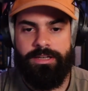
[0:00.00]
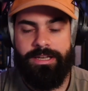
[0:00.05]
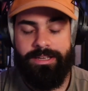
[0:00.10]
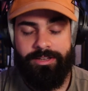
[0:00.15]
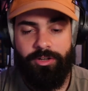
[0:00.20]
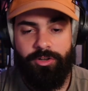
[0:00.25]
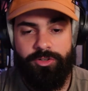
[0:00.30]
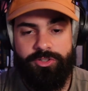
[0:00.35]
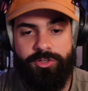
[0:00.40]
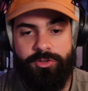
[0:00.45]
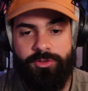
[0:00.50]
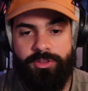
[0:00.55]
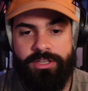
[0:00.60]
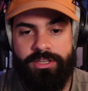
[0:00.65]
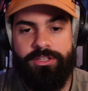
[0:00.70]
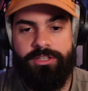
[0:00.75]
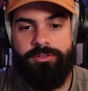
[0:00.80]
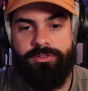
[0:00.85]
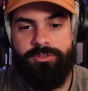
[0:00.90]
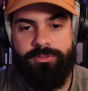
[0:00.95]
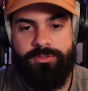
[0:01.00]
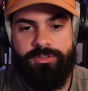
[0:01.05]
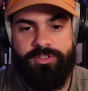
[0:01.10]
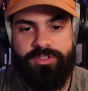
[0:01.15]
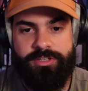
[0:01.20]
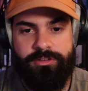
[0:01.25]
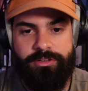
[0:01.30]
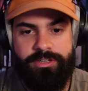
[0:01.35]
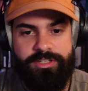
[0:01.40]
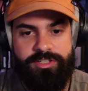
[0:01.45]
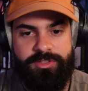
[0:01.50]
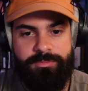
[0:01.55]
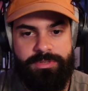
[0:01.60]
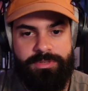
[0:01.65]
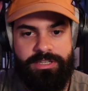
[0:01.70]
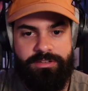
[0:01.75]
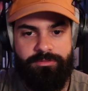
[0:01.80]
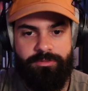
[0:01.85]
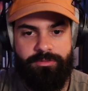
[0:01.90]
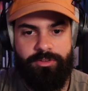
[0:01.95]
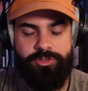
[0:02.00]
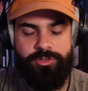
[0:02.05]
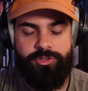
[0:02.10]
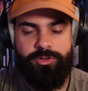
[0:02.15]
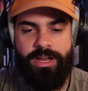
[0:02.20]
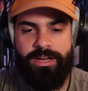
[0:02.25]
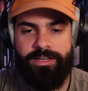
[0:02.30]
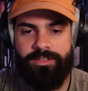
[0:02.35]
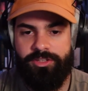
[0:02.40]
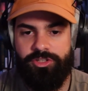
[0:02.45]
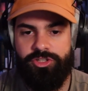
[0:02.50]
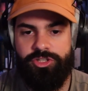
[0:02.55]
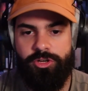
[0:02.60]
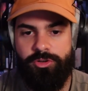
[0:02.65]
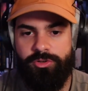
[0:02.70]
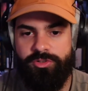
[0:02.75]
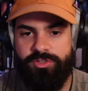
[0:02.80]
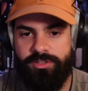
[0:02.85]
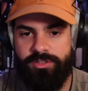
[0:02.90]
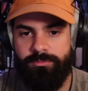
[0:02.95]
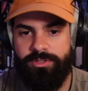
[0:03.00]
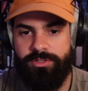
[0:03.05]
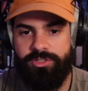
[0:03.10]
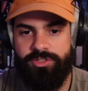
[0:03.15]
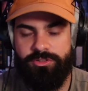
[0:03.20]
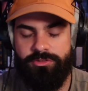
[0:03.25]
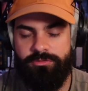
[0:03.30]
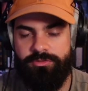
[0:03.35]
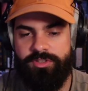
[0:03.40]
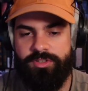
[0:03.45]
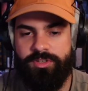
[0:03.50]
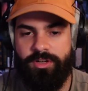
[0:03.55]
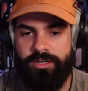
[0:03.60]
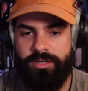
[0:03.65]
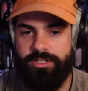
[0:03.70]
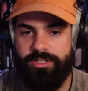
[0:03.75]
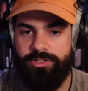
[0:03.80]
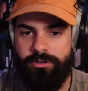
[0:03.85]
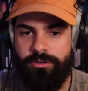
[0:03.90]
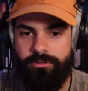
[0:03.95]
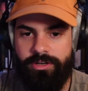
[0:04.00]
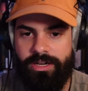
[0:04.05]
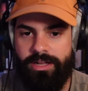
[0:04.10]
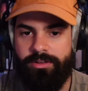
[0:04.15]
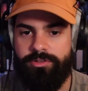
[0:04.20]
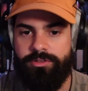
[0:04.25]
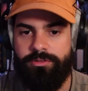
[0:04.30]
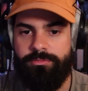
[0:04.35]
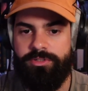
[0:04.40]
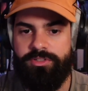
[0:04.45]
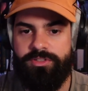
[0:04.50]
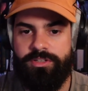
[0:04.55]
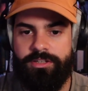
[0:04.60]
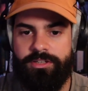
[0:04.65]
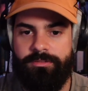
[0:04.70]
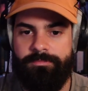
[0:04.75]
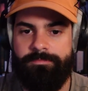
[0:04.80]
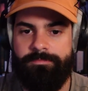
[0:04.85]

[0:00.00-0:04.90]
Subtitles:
And also thank you to Serious Beat for the track The Chosen, which serves as our intro and outro music.